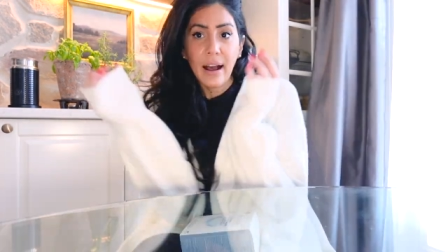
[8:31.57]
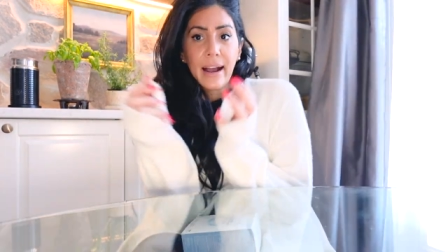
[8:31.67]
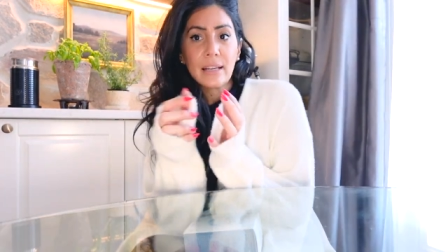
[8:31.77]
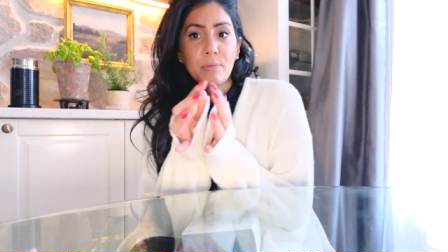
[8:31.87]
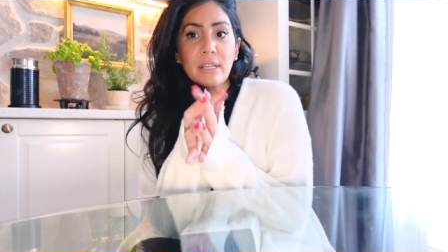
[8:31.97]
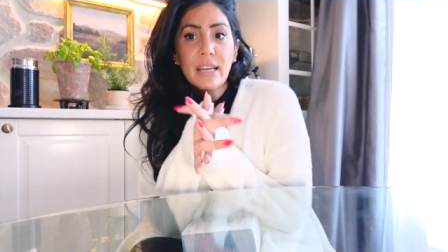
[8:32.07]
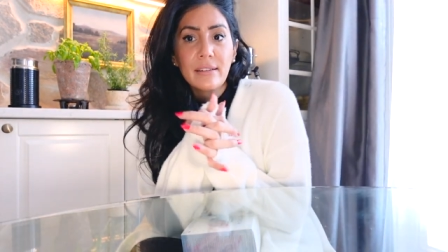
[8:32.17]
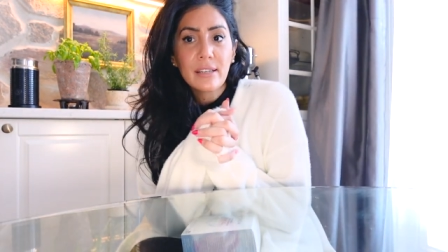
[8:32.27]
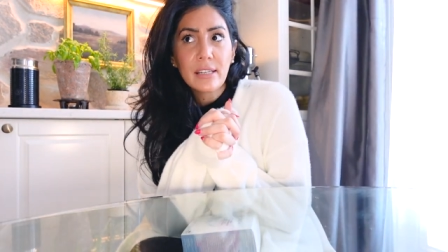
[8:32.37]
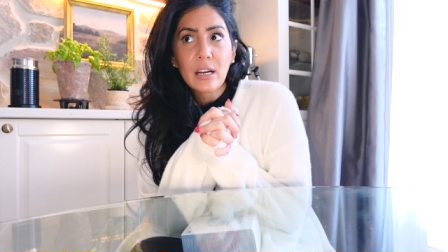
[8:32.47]
I asked my
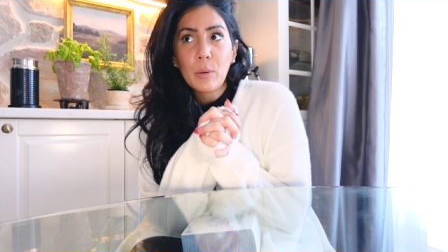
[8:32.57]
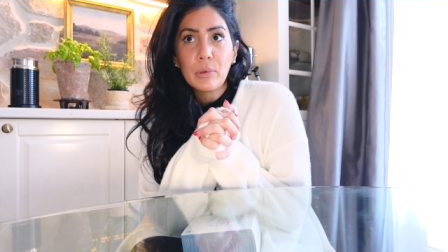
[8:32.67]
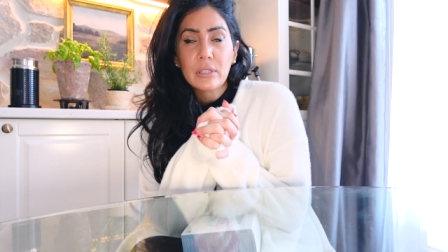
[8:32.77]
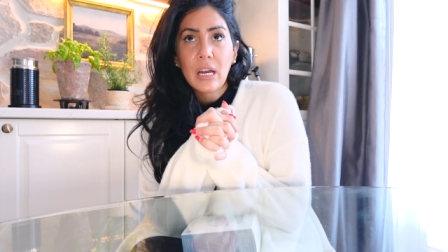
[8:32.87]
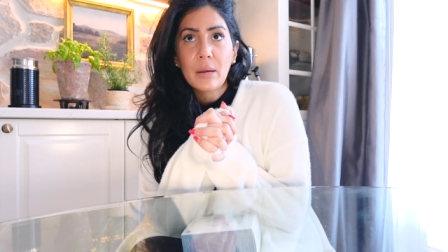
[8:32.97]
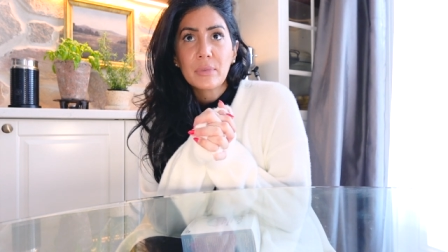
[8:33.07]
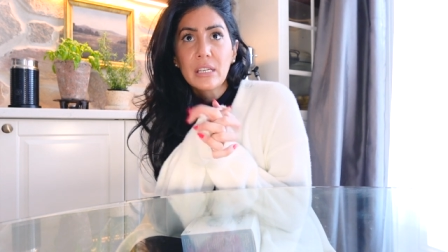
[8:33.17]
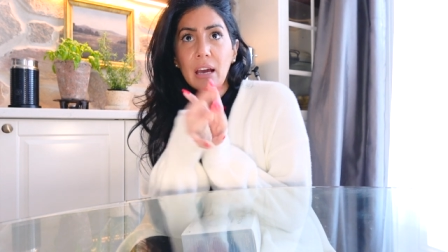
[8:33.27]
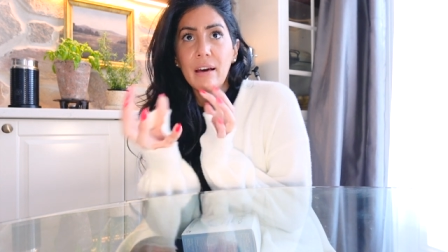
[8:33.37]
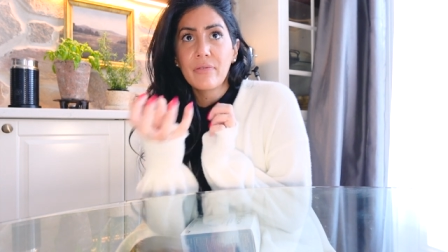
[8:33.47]
dentist a couple of times.
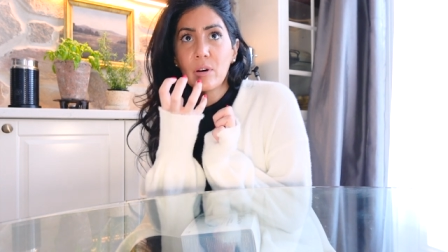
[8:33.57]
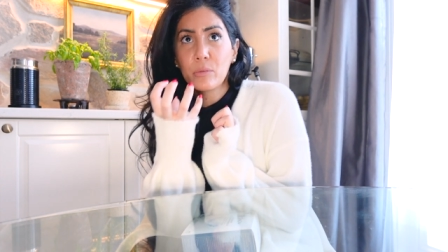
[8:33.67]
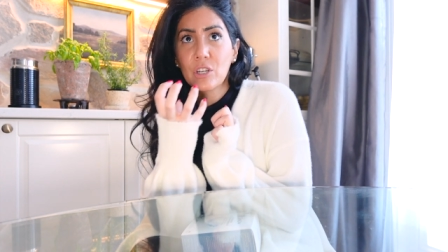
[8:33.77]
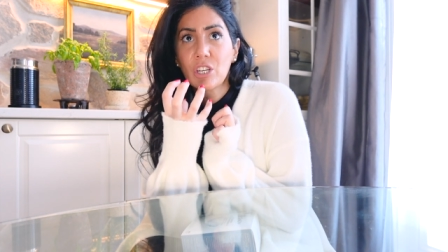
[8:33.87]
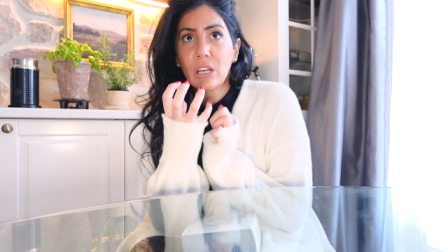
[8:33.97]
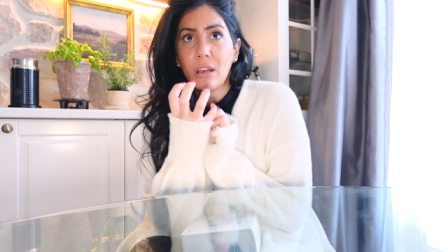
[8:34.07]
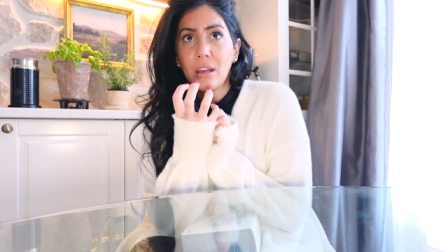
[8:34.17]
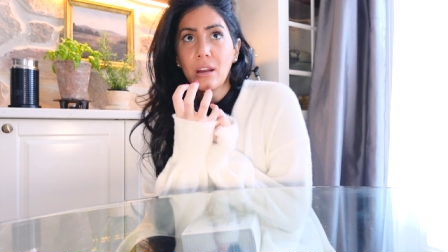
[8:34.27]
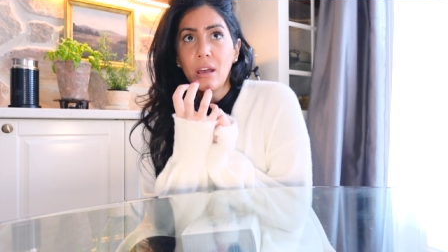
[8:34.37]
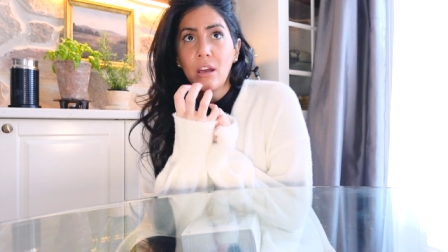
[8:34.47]
He had the
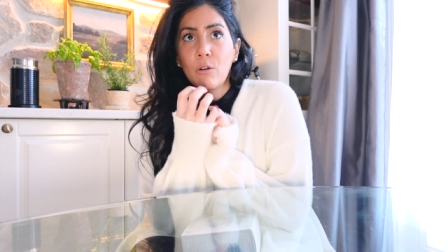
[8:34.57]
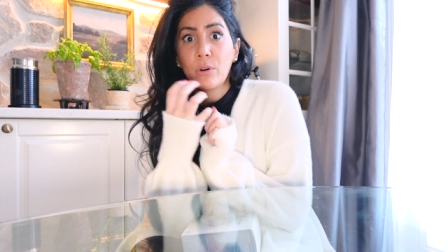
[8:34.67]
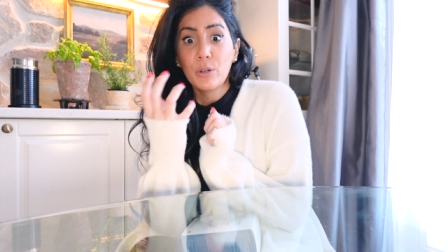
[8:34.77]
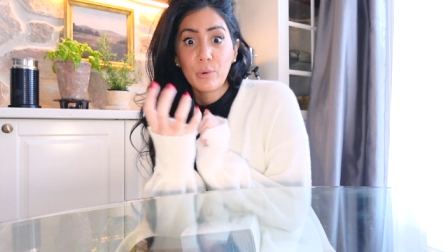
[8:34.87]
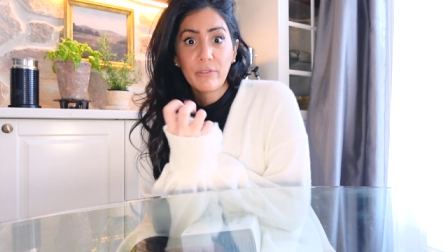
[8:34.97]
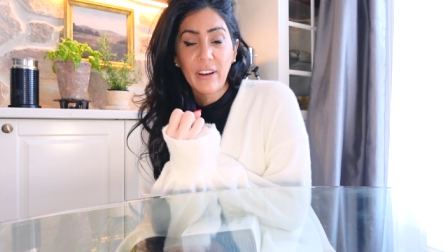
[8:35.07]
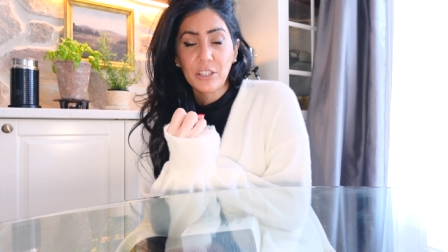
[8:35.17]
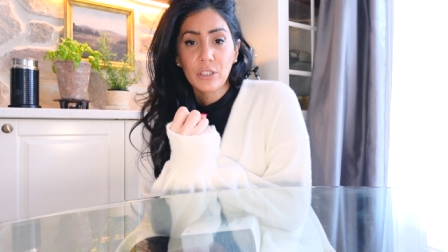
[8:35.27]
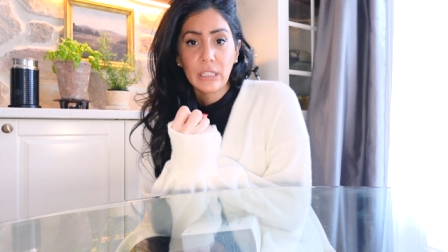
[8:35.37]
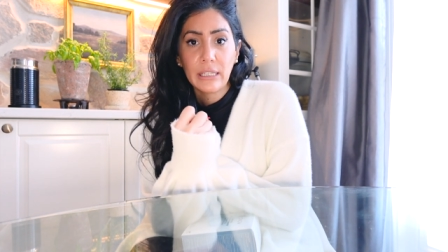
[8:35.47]
machine where you
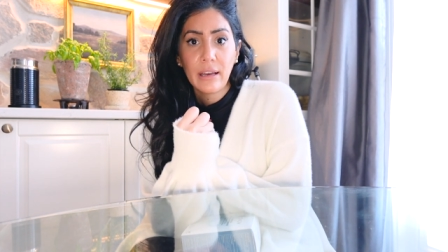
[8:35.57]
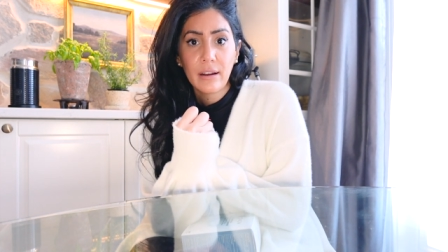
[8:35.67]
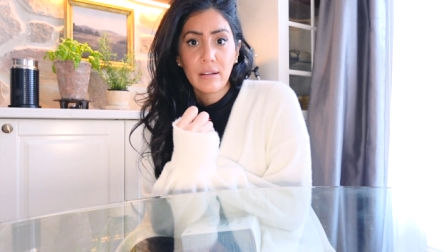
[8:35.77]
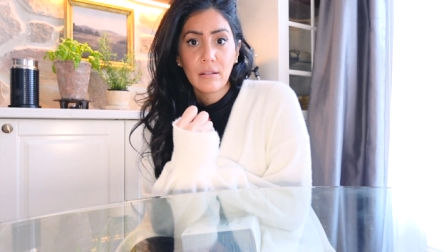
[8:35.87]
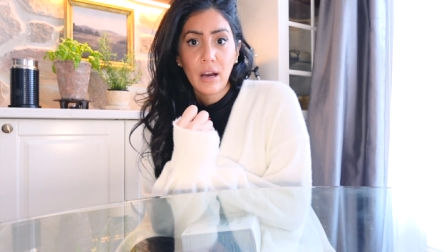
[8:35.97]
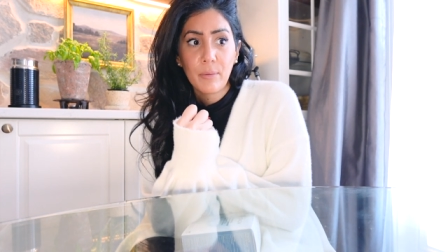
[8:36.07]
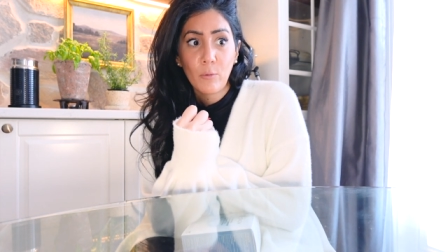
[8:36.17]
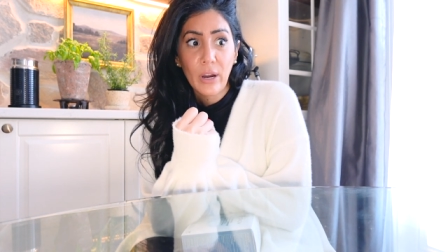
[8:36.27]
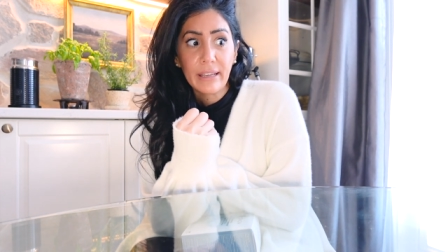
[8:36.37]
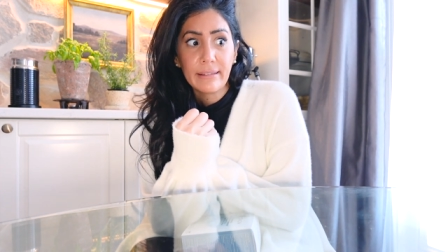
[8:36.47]
professionally get it
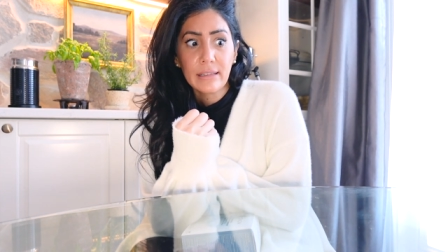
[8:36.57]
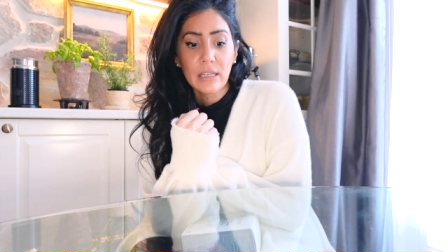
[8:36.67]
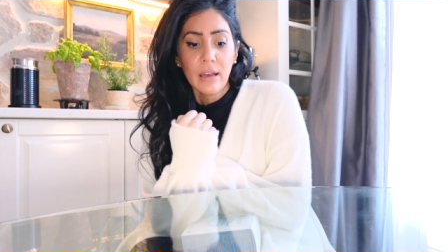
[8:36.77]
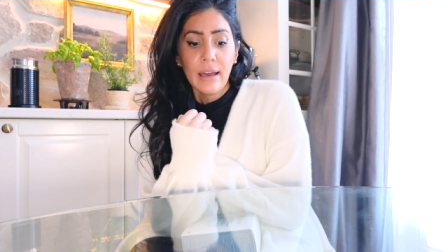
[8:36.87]
whitened,